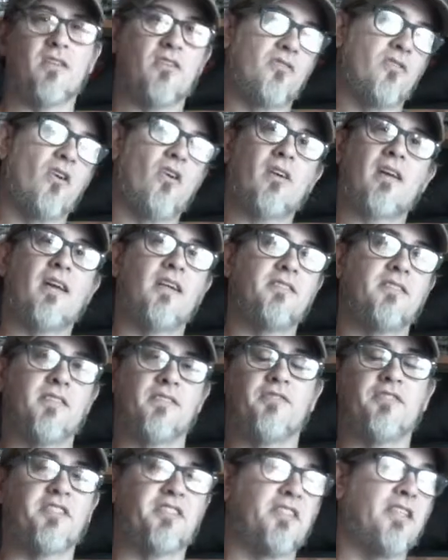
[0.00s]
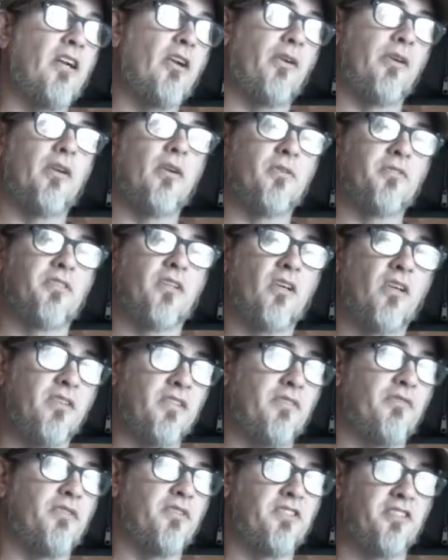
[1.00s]
There's all kinds of different scenarios and all
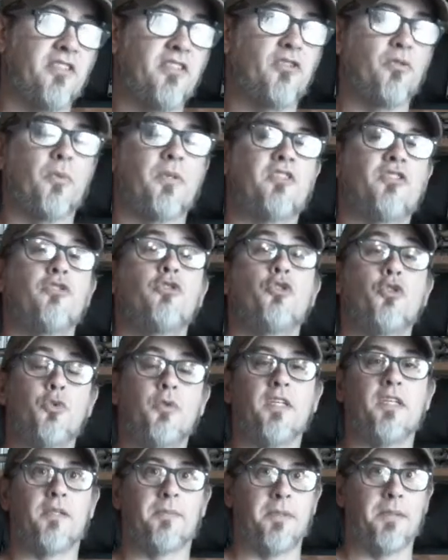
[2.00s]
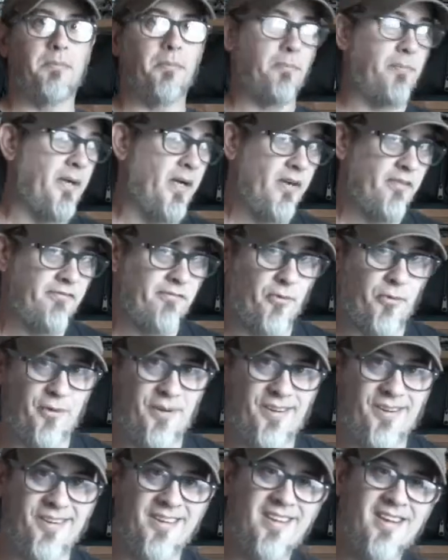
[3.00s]
different situations you need to be prepared
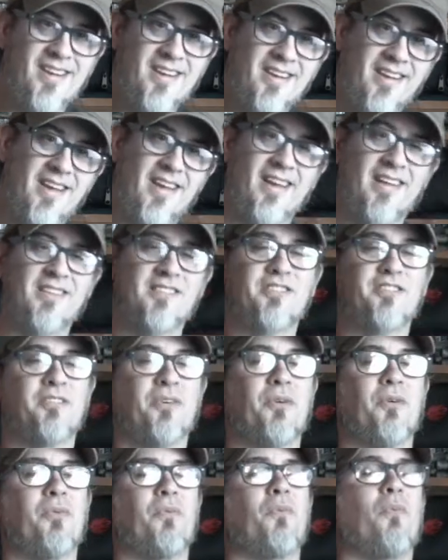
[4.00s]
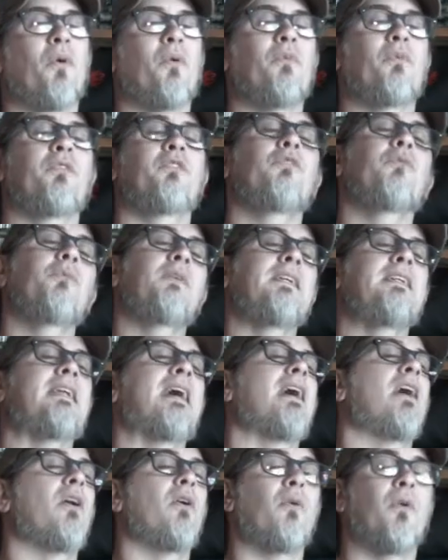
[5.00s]
for. And so what we're doing
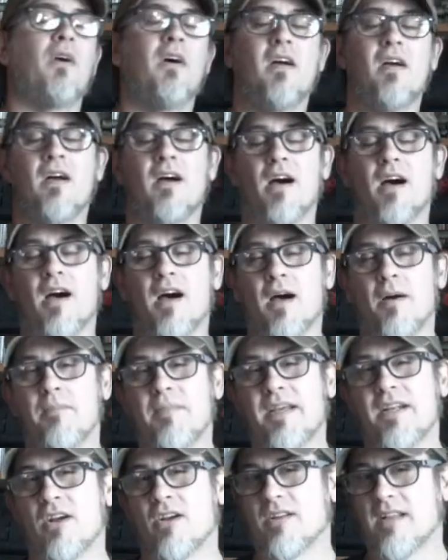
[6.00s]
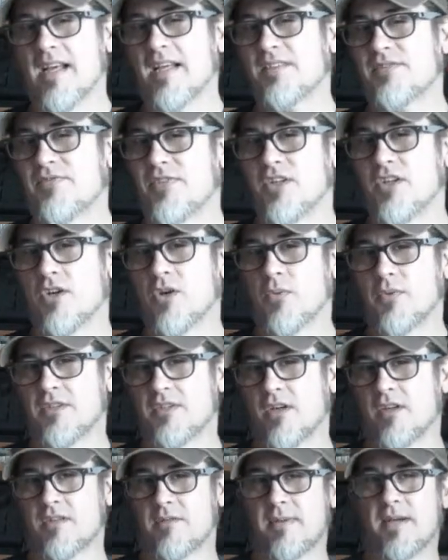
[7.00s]
now, in our last video, we
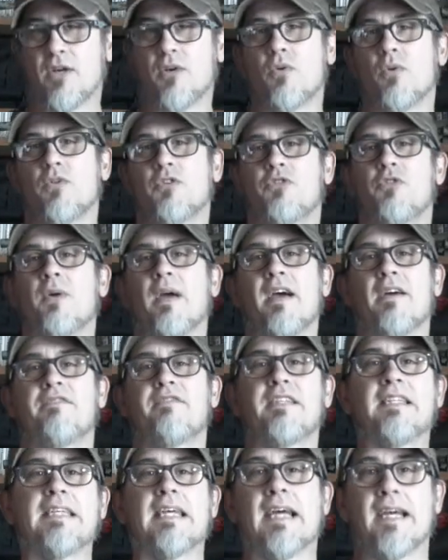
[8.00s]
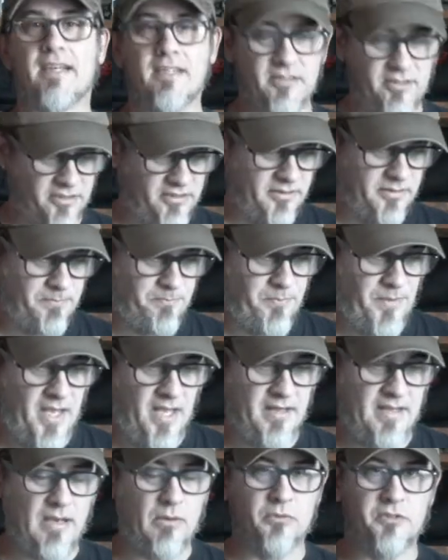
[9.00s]
talked about going to FTX,
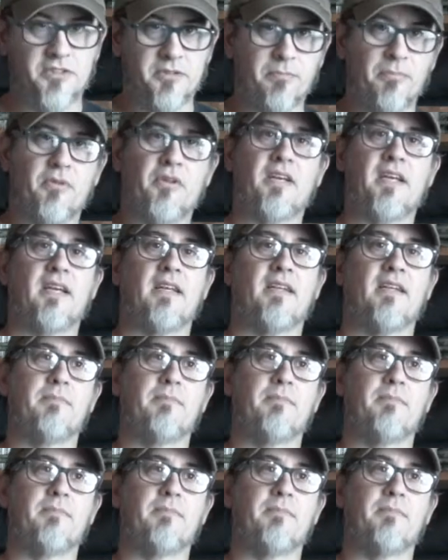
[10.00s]
and that was the plan.